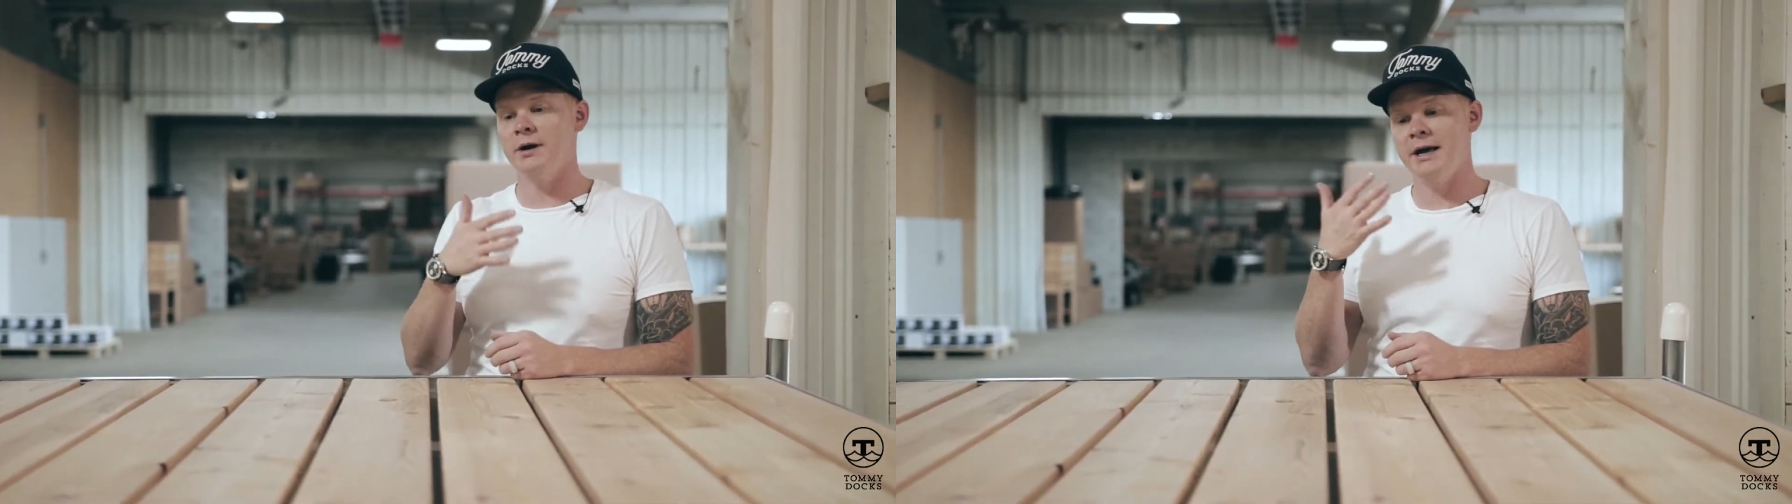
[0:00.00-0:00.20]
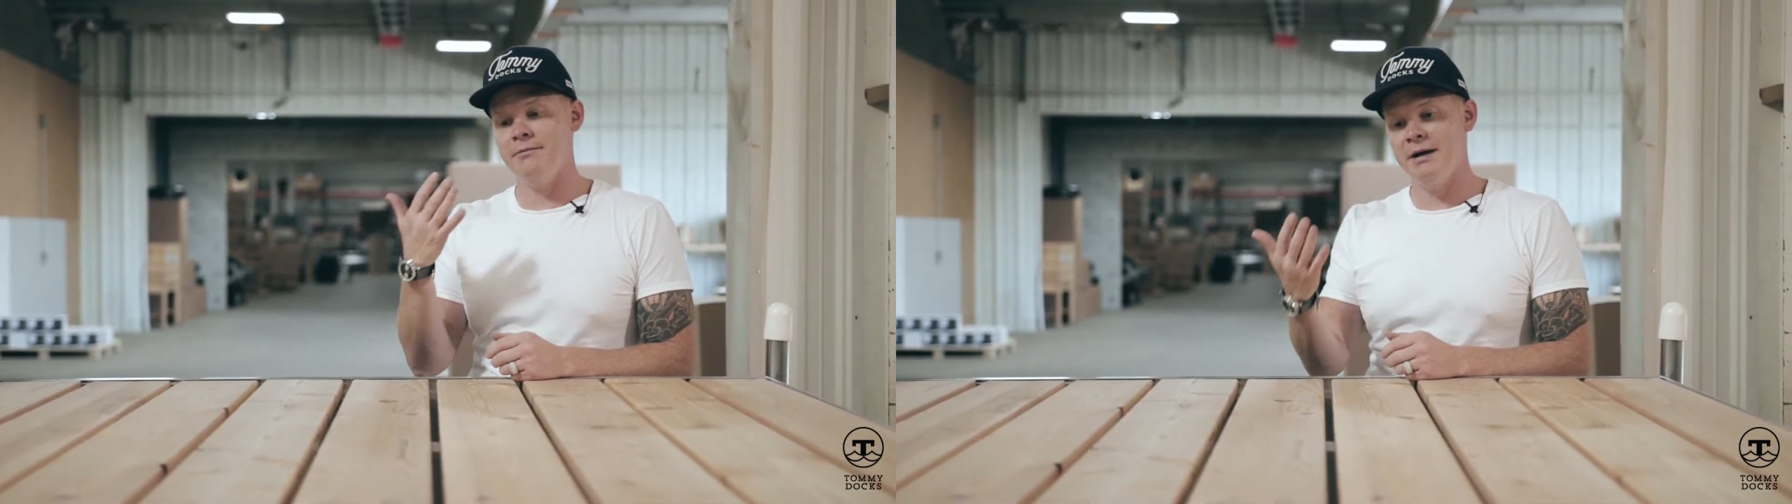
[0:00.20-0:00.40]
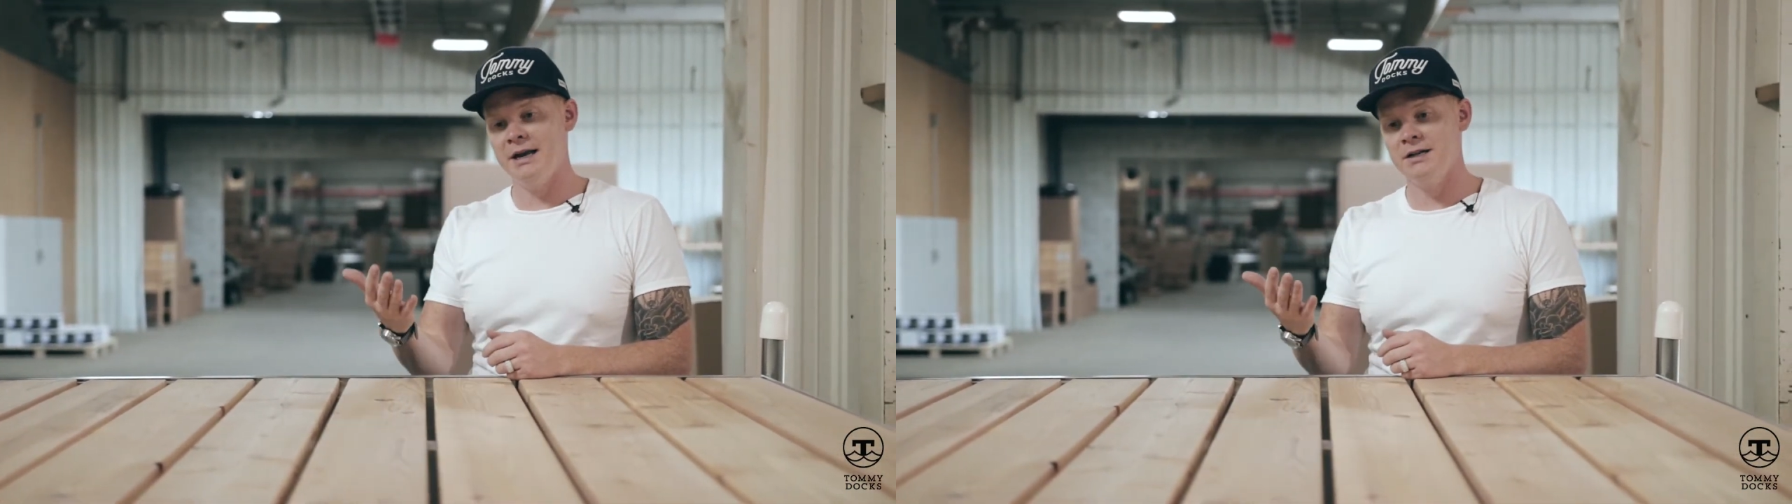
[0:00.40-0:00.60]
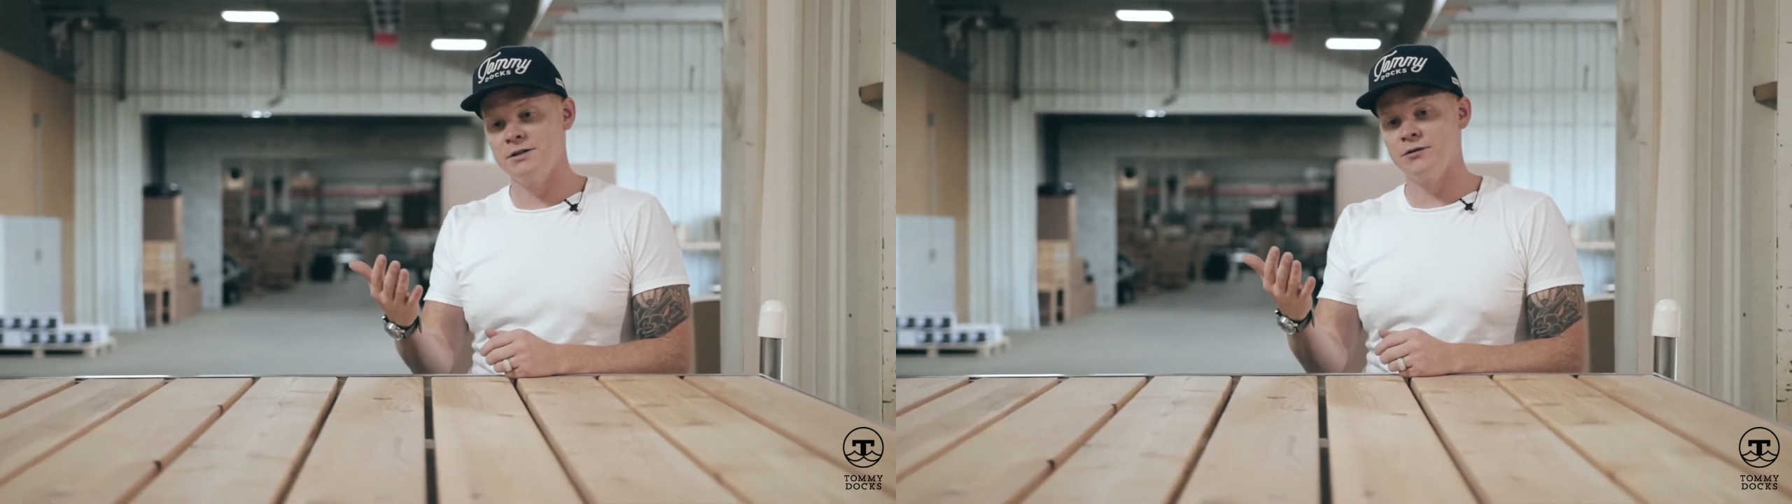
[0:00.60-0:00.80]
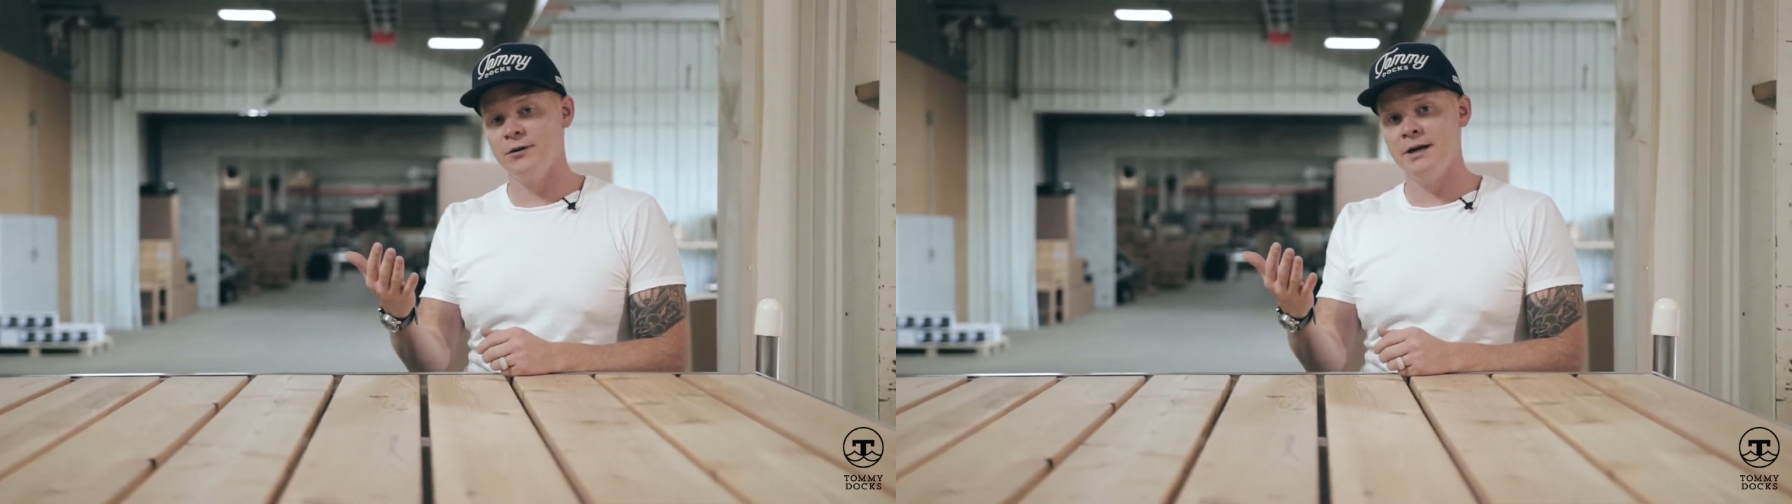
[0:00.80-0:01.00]
a
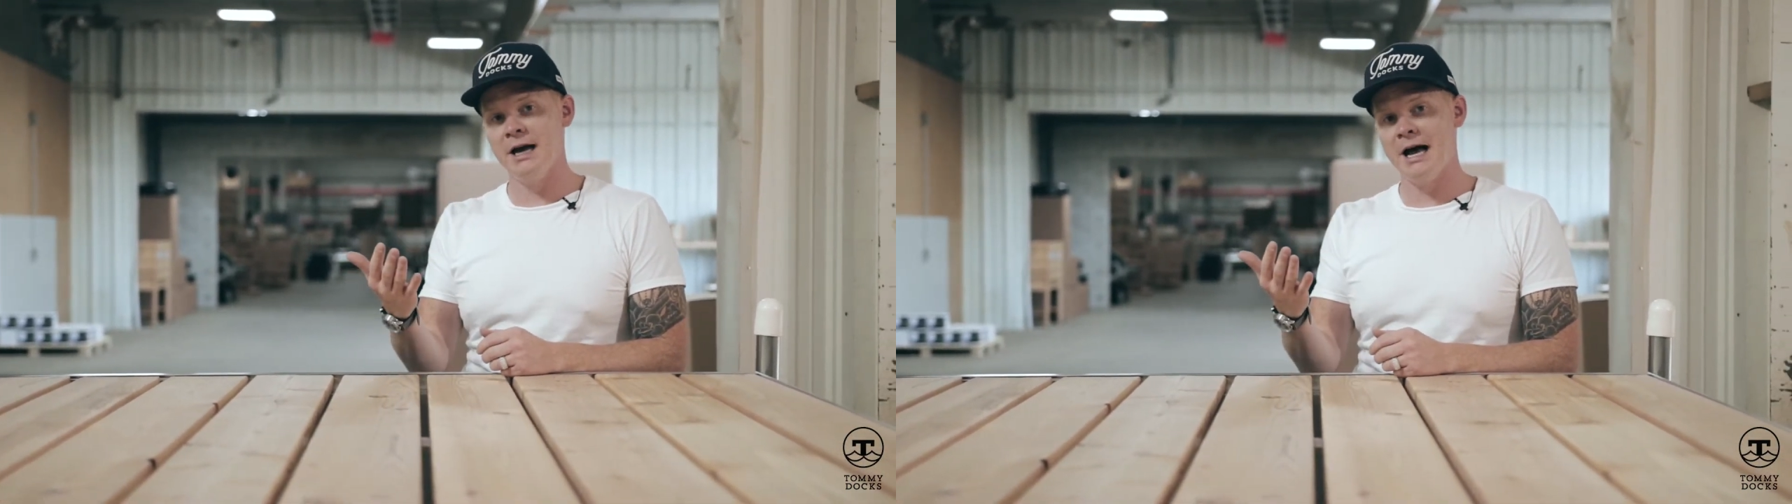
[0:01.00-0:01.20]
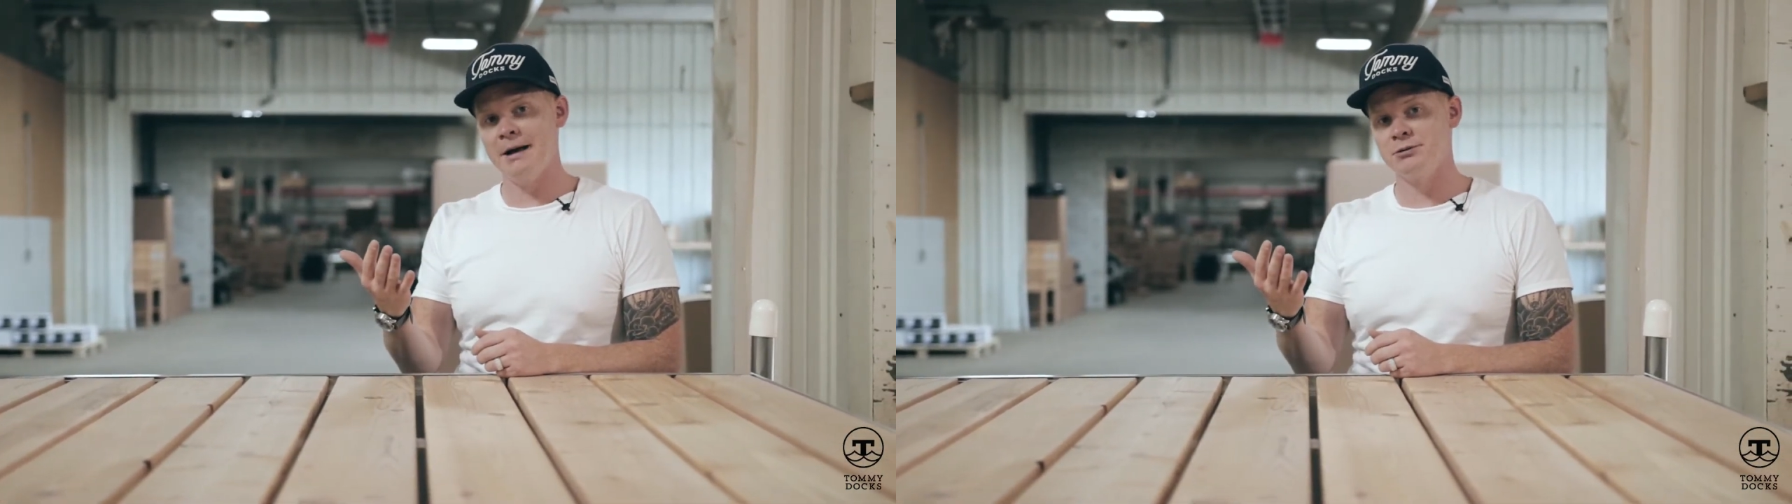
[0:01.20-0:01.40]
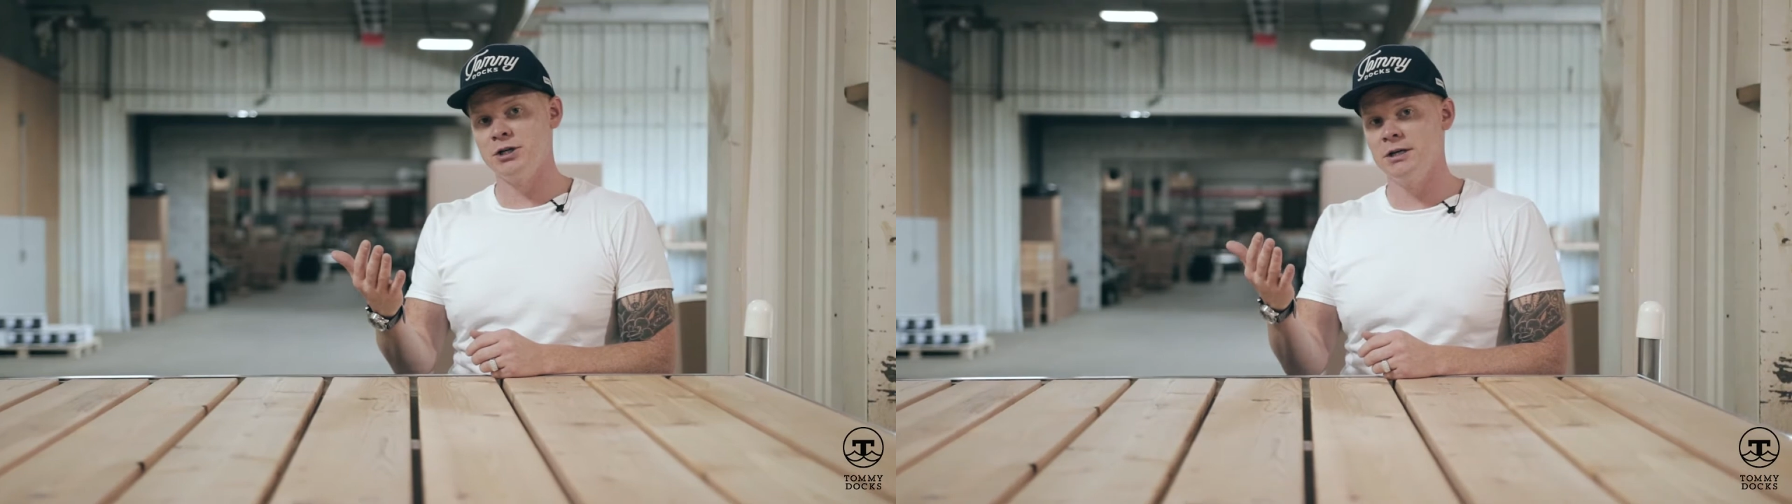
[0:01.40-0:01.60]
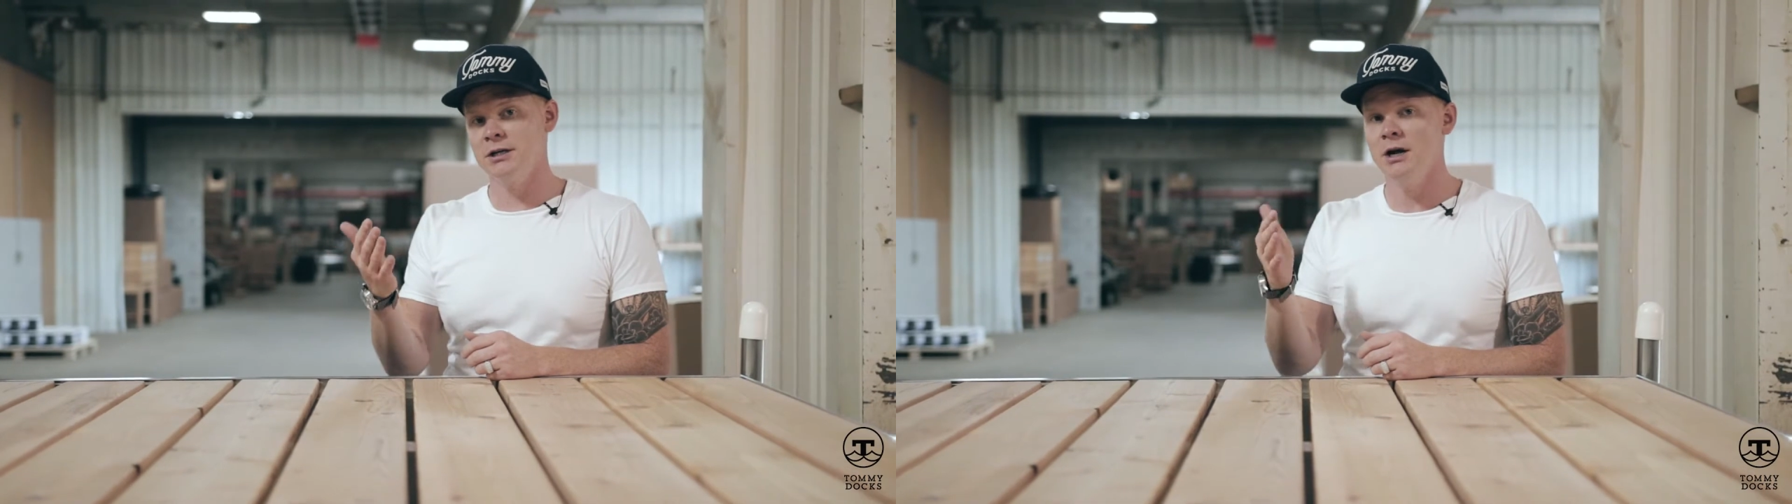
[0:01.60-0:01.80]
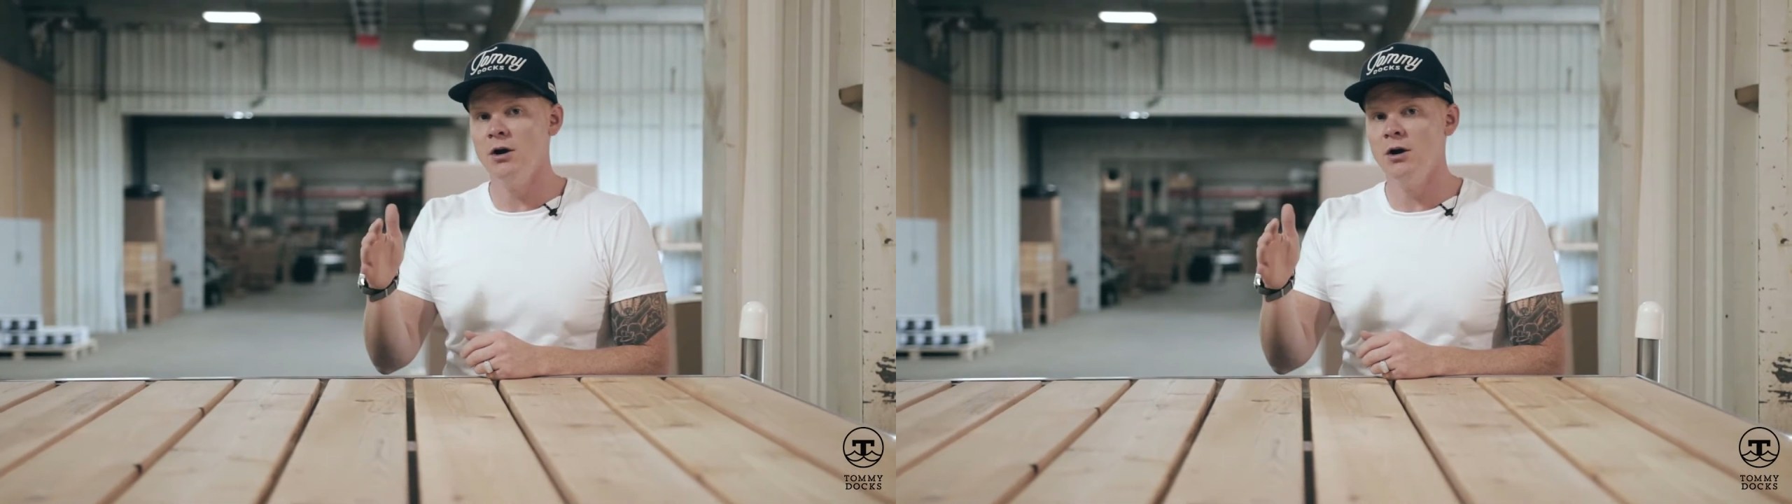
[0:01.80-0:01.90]
maintenance-free option,